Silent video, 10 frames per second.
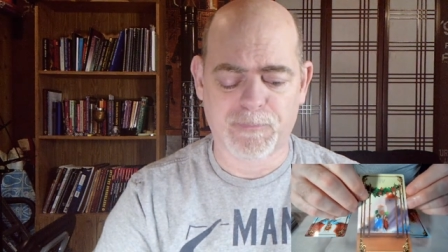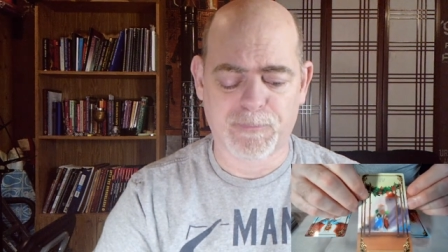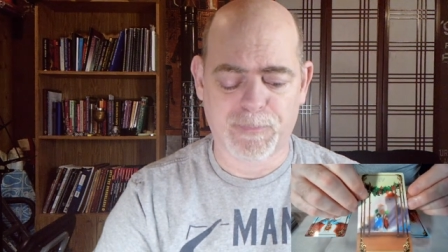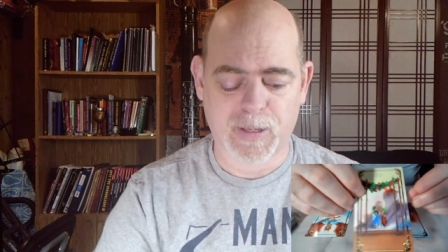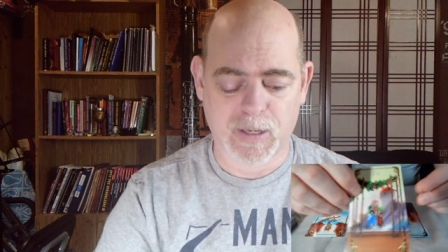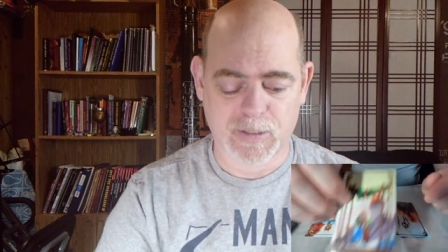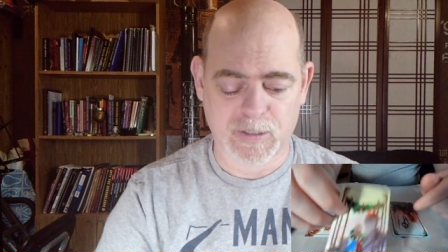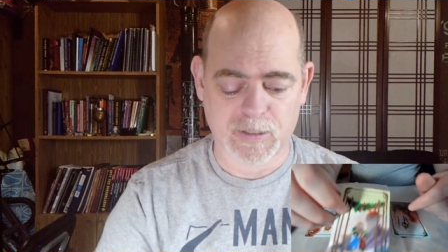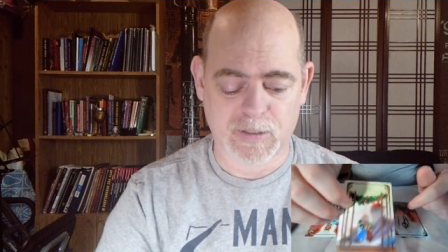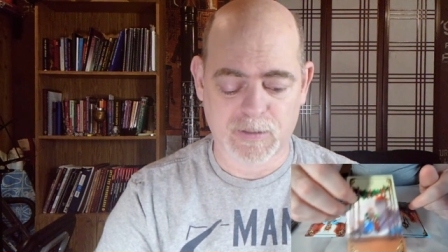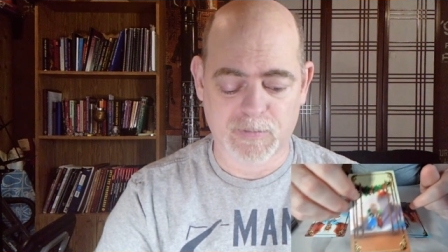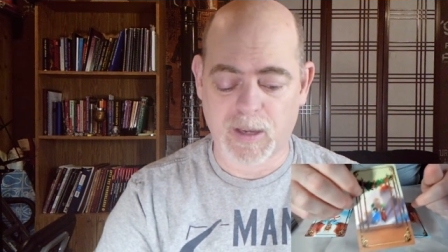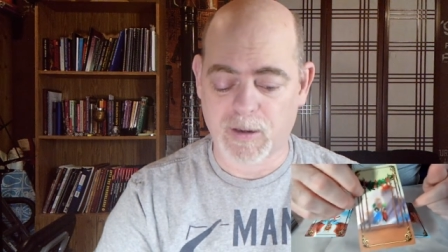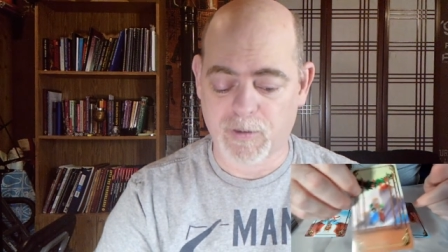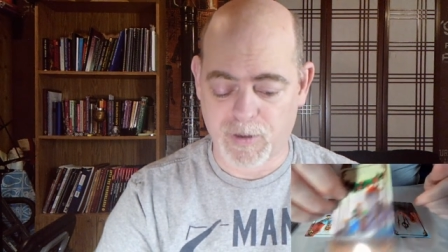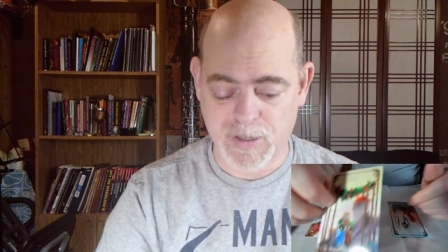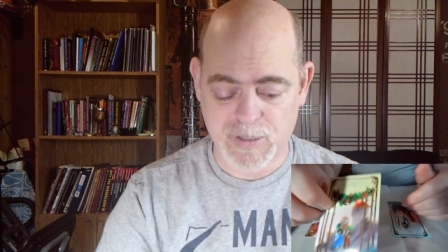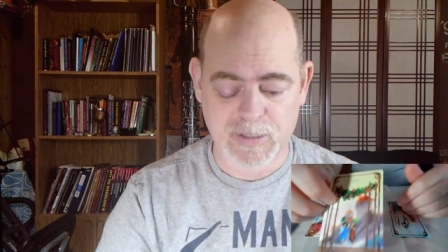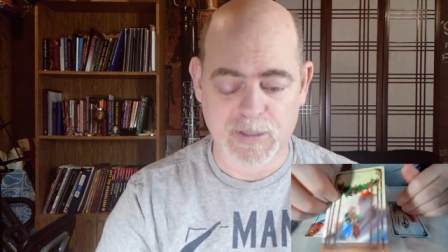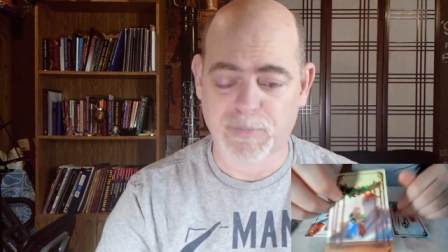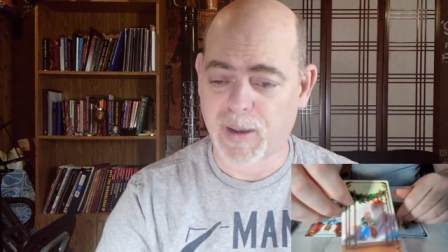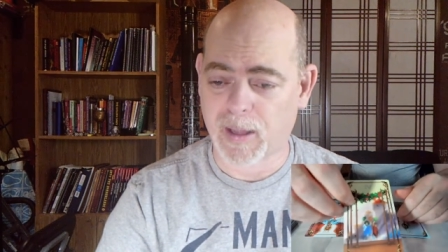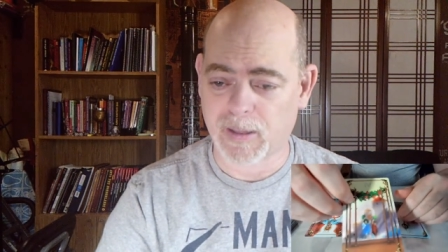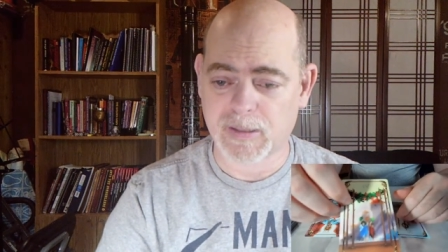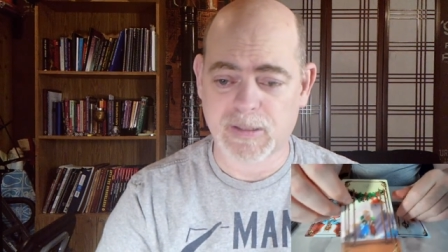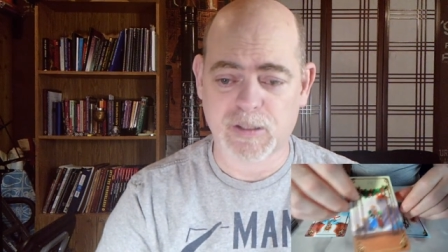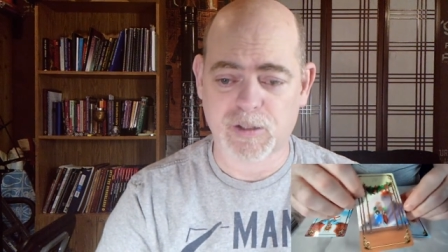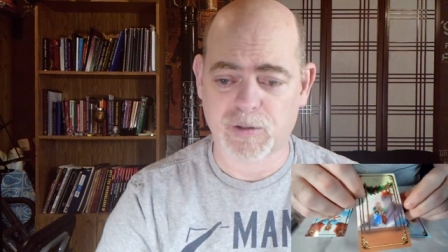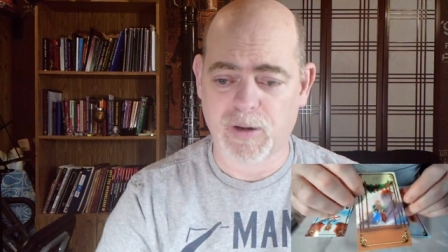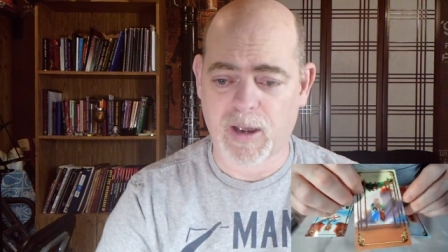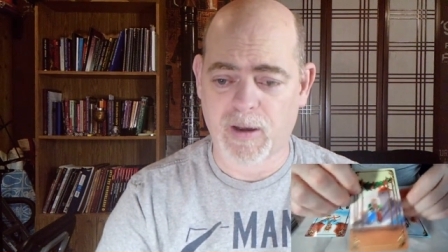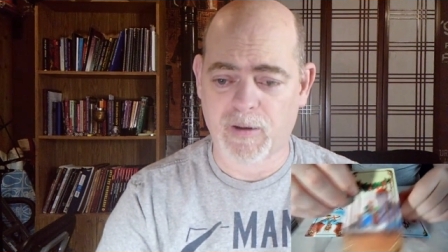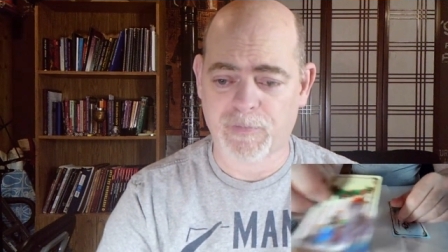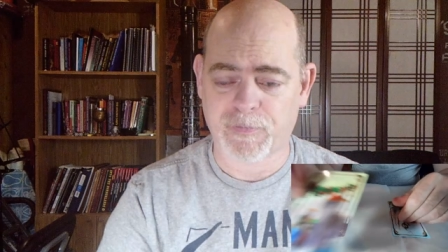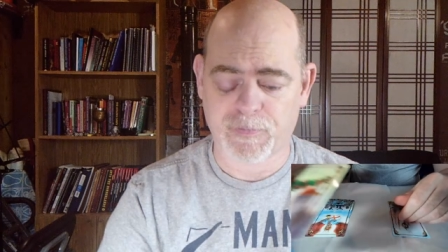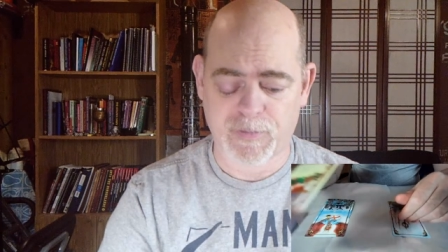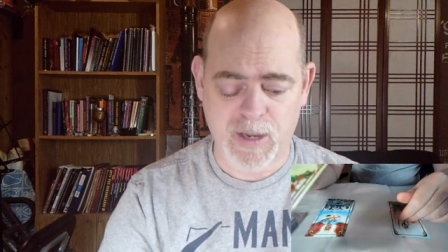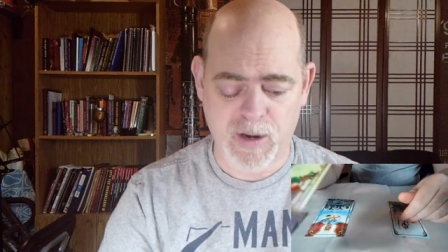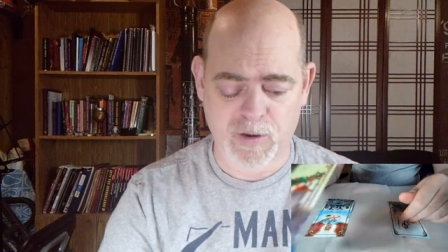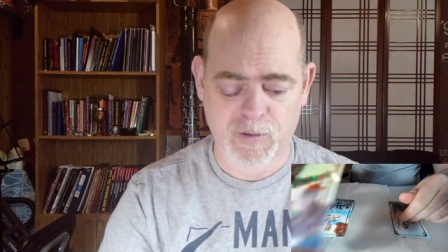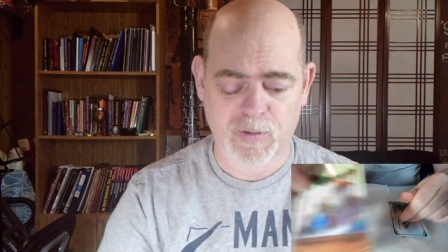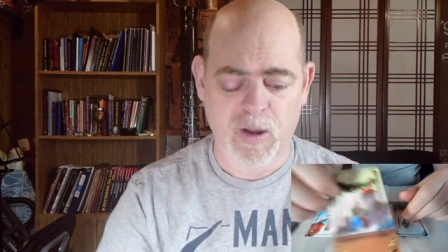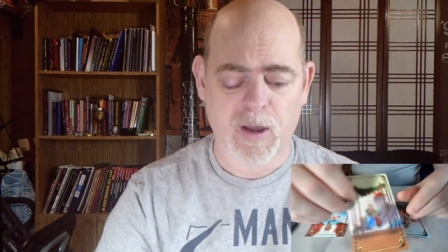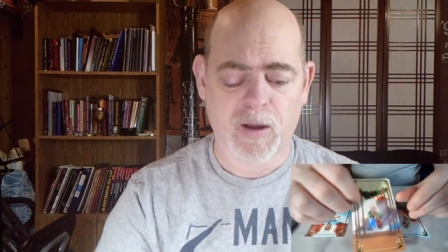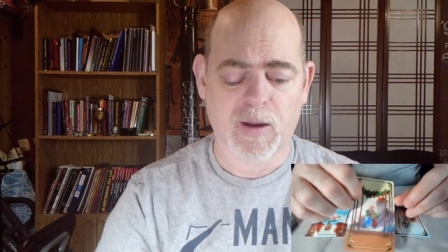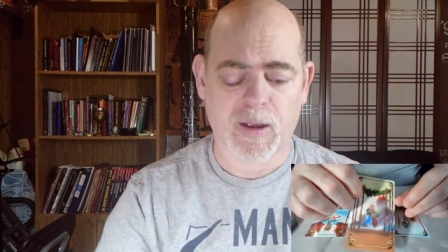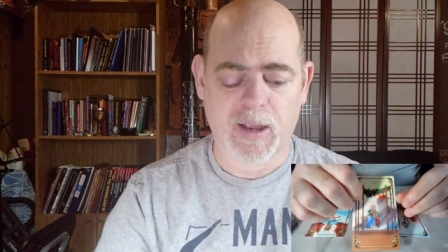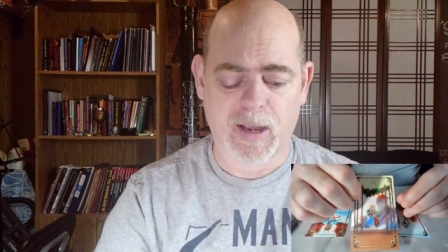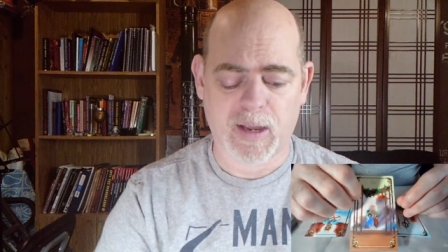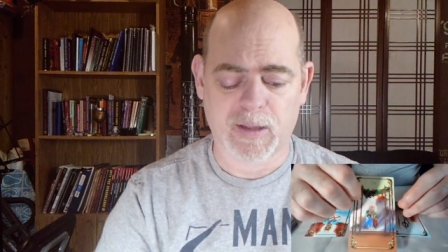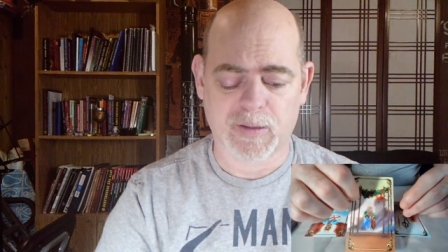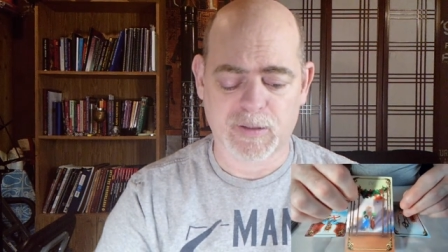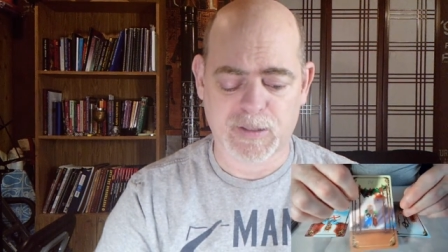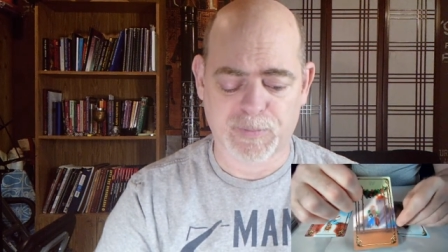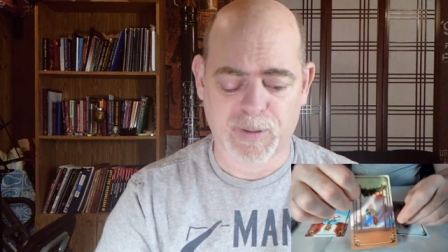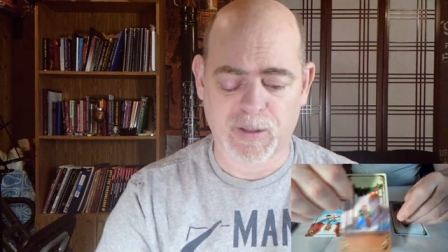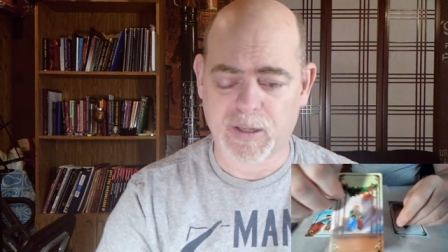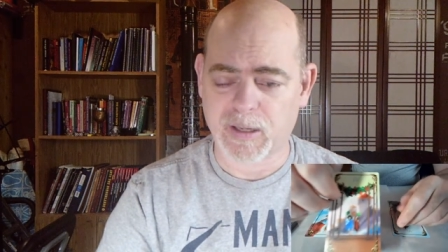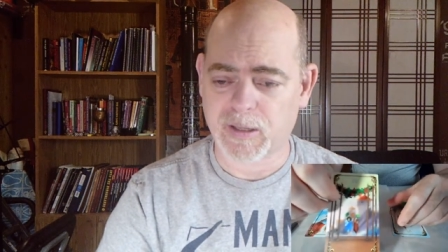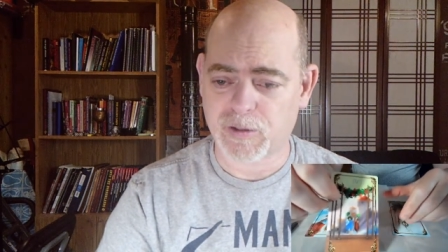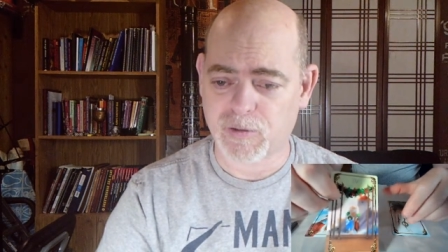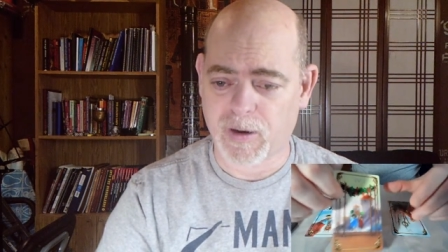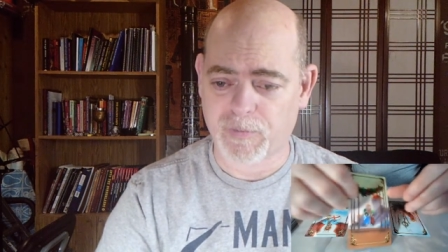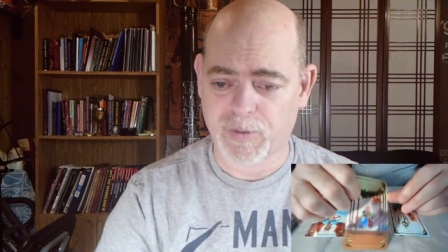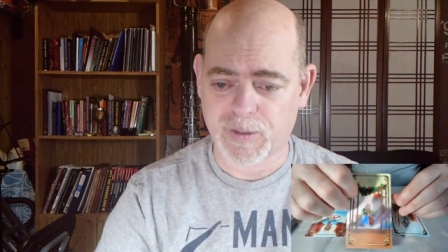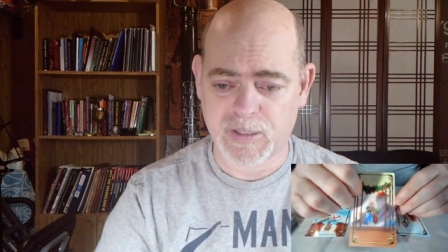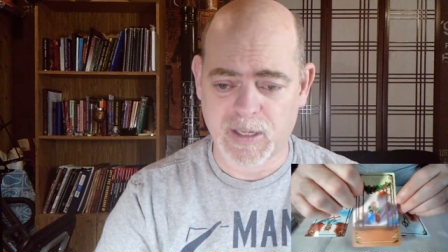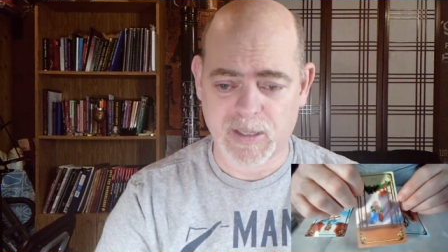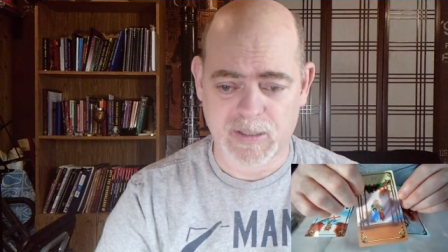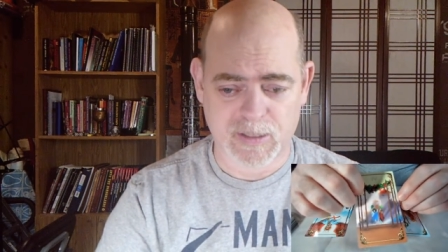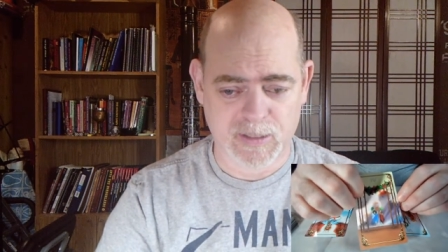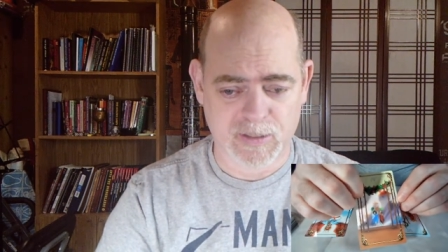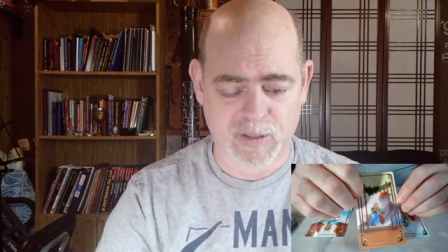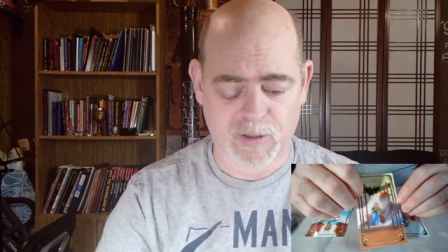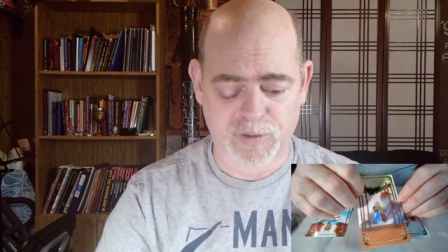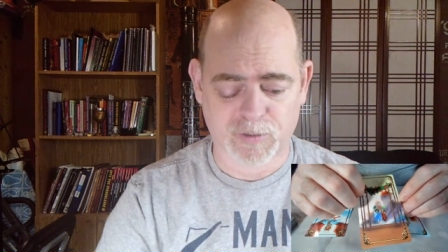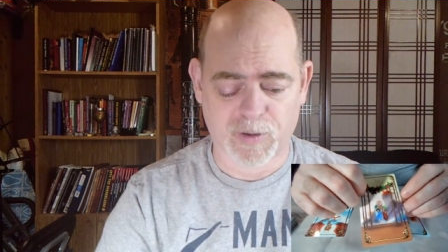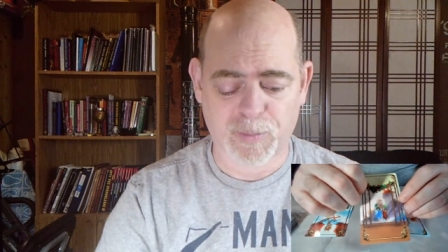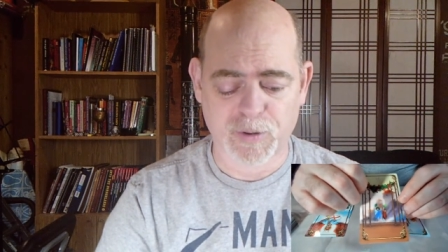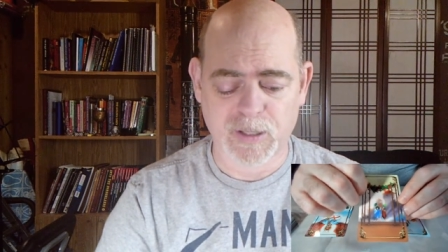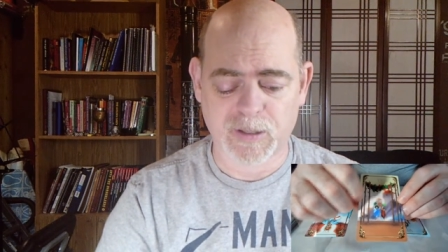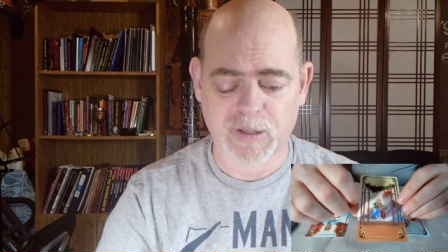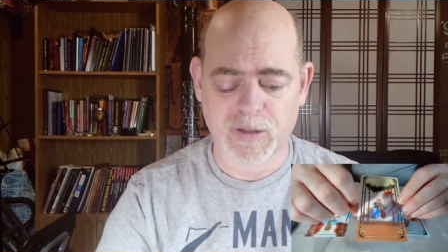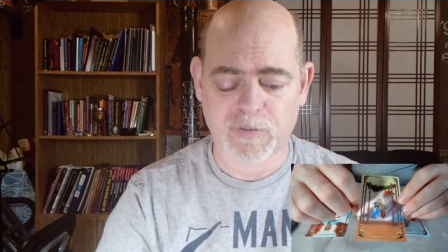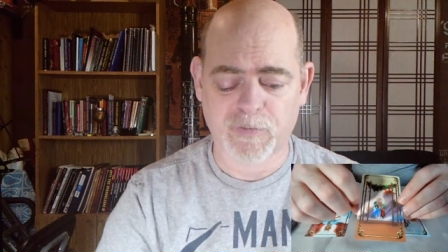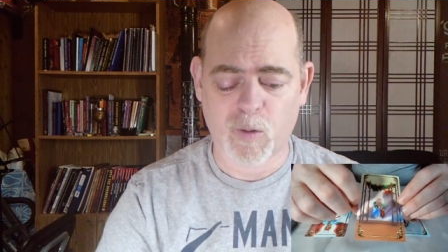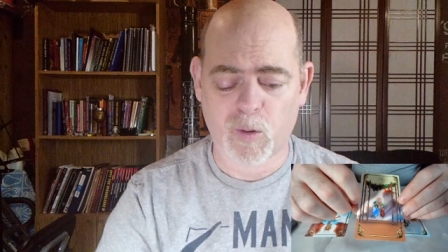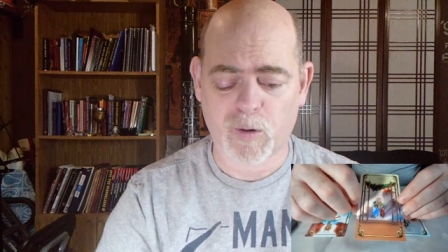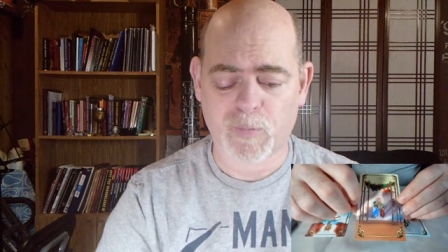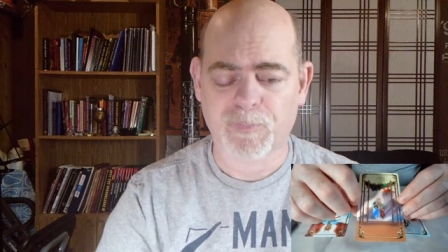because it increases the balance that you have here, and the stability that you have with the six is also represented in the four.